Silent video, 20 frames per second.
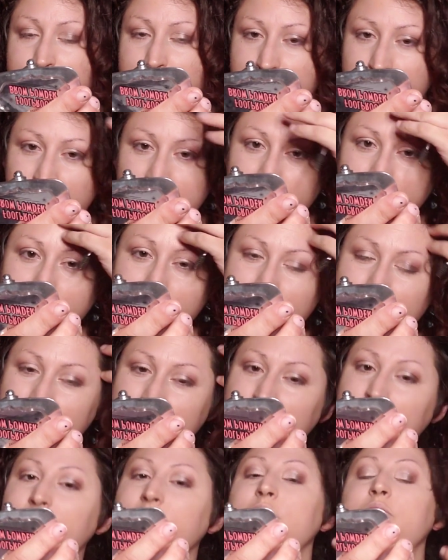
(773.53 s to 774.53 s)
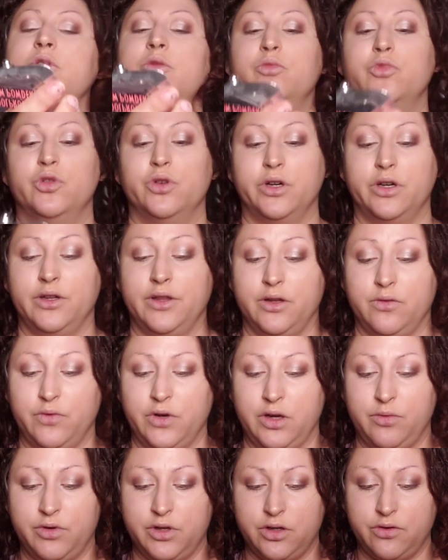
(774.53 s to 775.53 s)
So this is a little bit more than
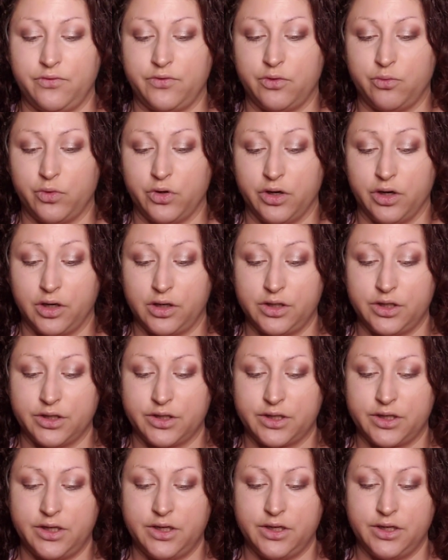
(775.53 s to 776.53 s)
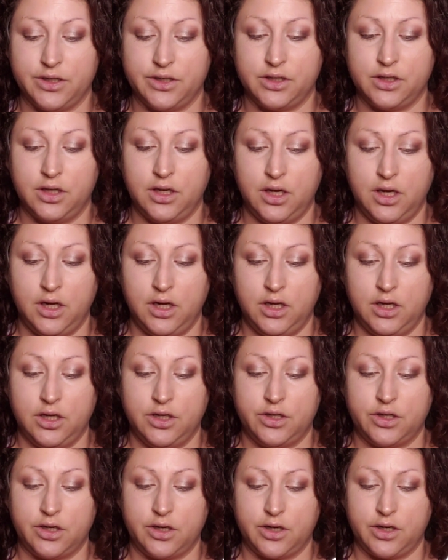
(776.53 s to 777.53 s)
what I would do for work, just because
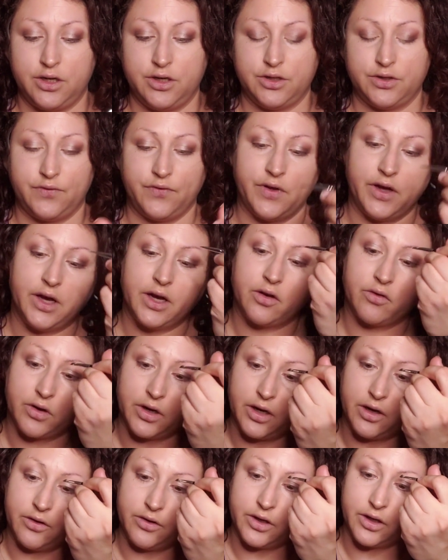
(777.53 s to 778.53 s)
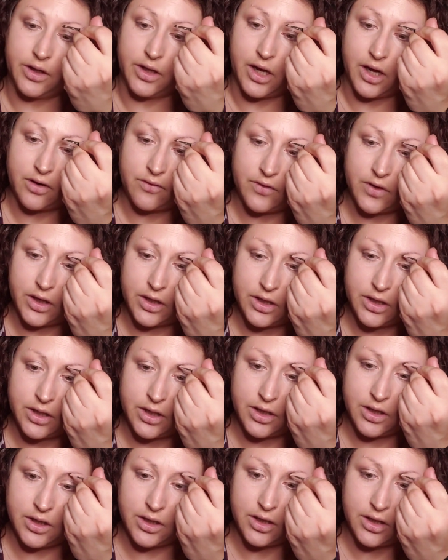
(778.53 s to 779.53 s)
dog hair is flying around. A lot of it,
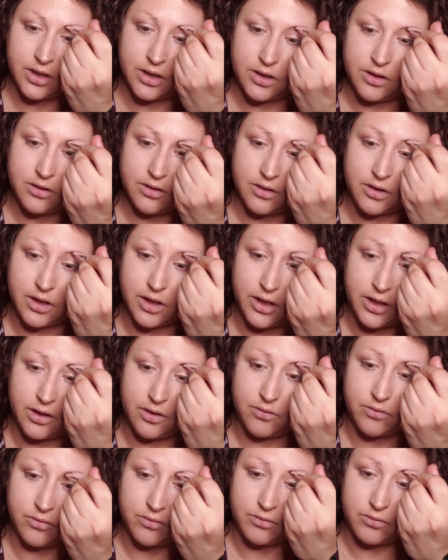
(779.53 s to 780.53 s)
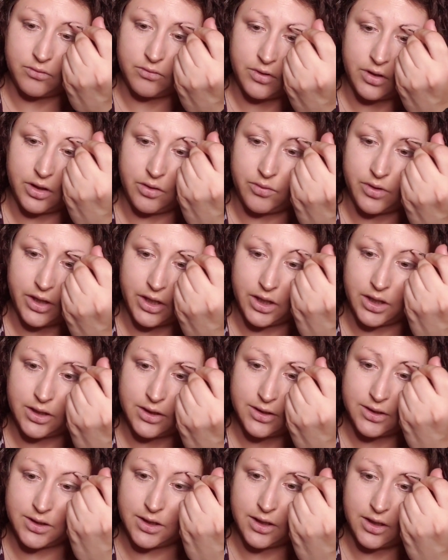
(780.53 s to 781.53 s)
I don't really want getting
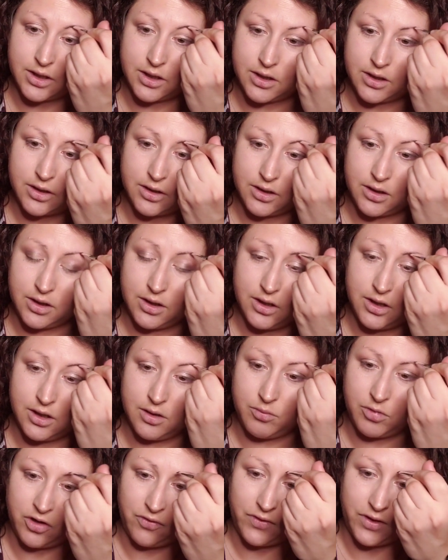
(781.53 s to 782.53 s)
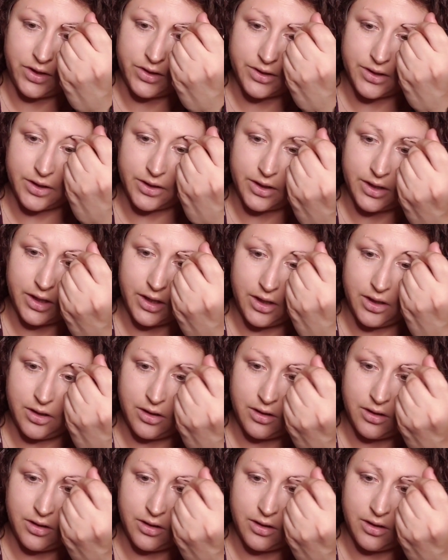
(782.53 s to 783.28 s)
stuck in my face all day.